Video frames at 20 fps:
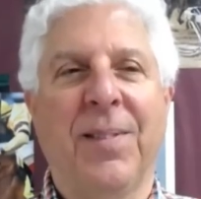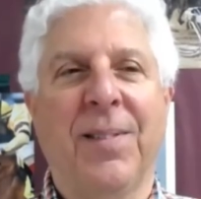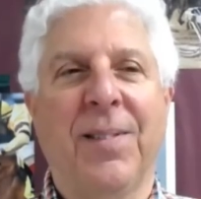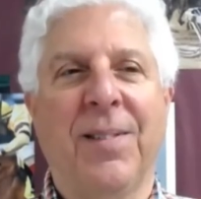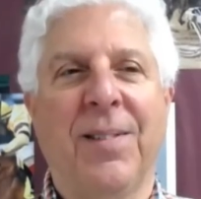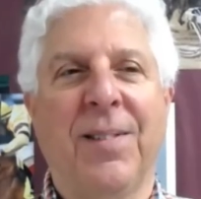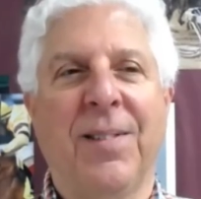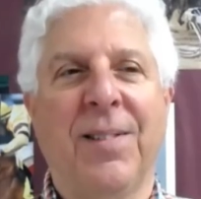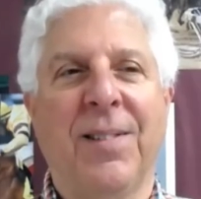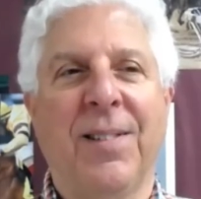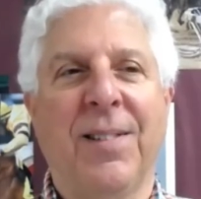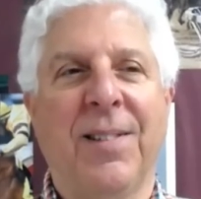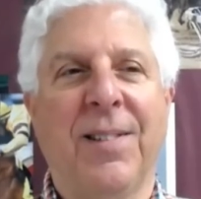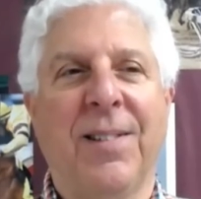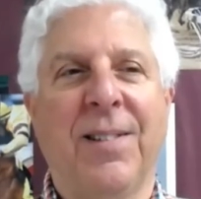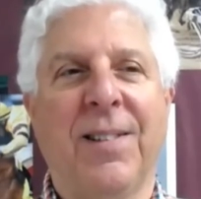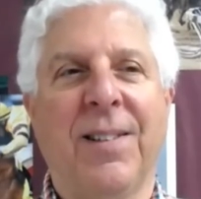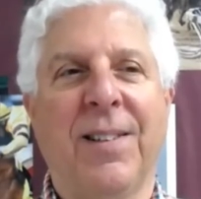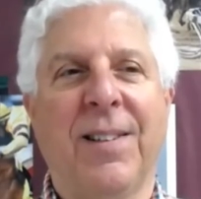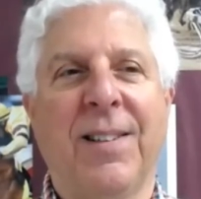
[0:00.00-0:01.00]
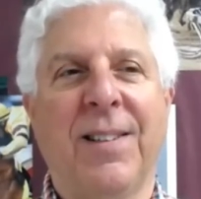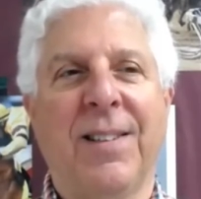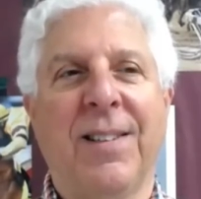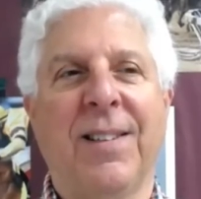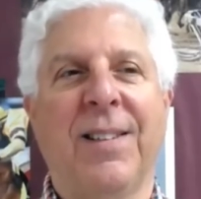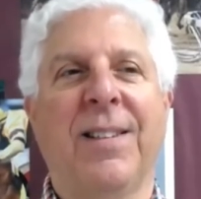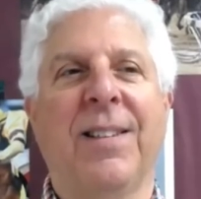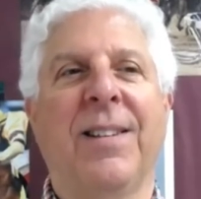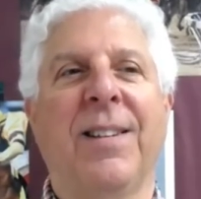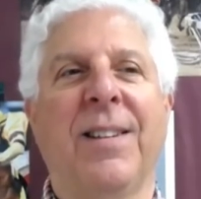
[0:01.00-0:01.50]

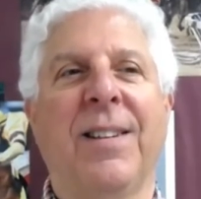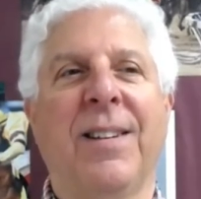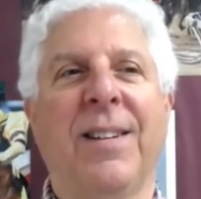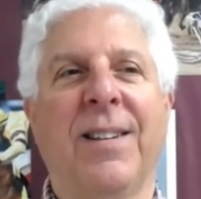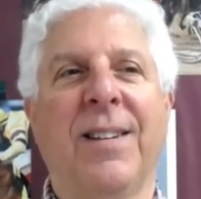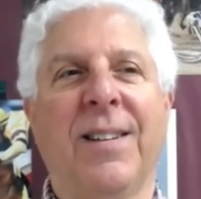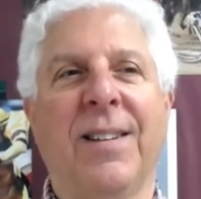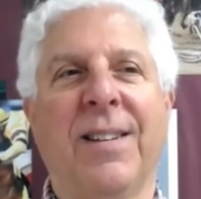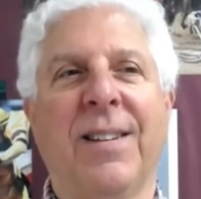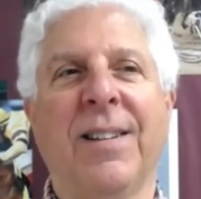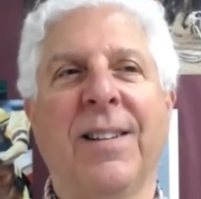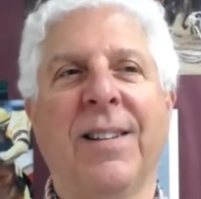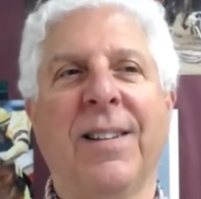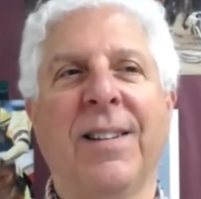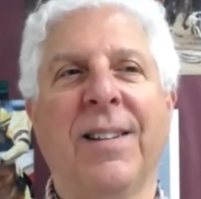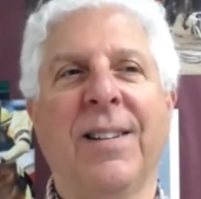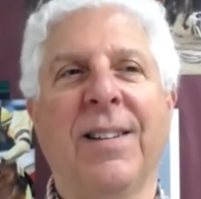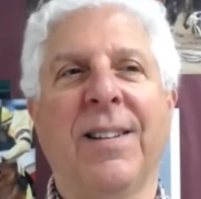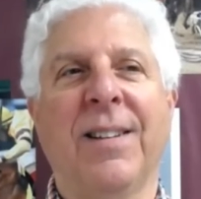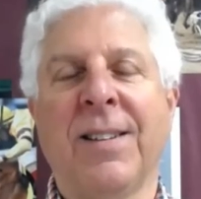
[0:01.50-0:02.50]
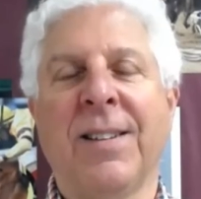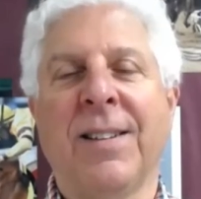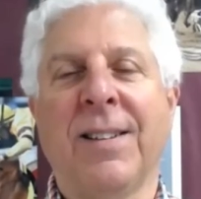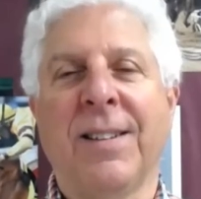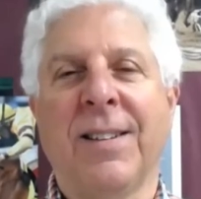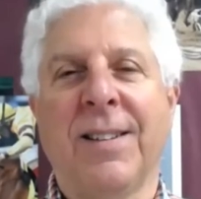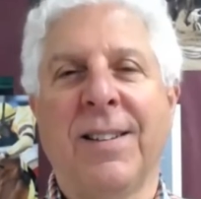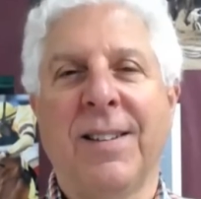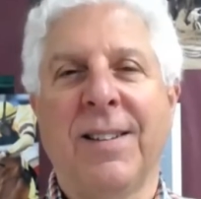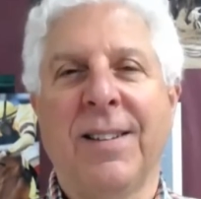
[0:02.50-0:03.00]

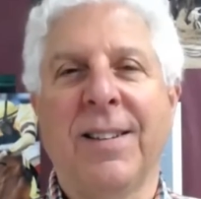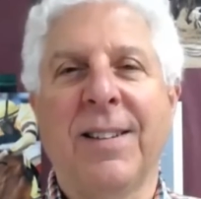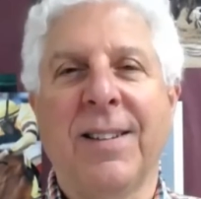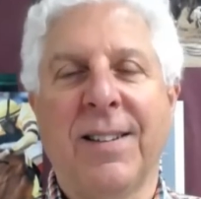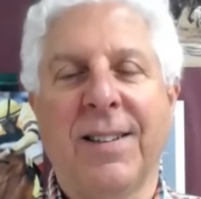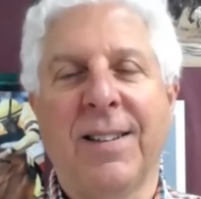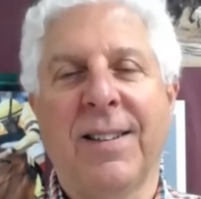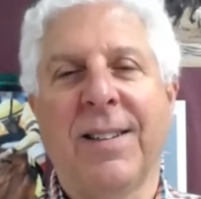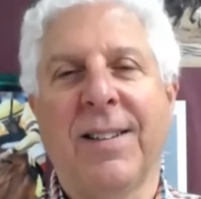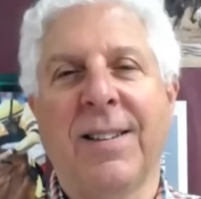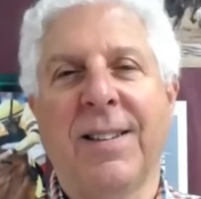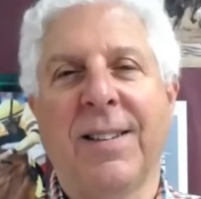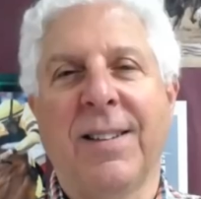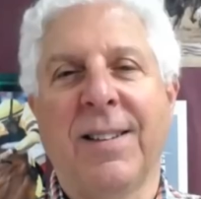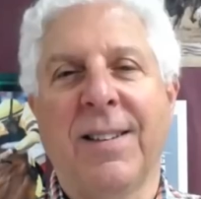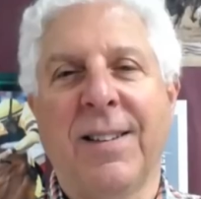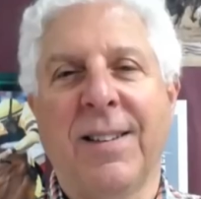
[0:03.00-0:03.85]
No words are spoken by the person on screen.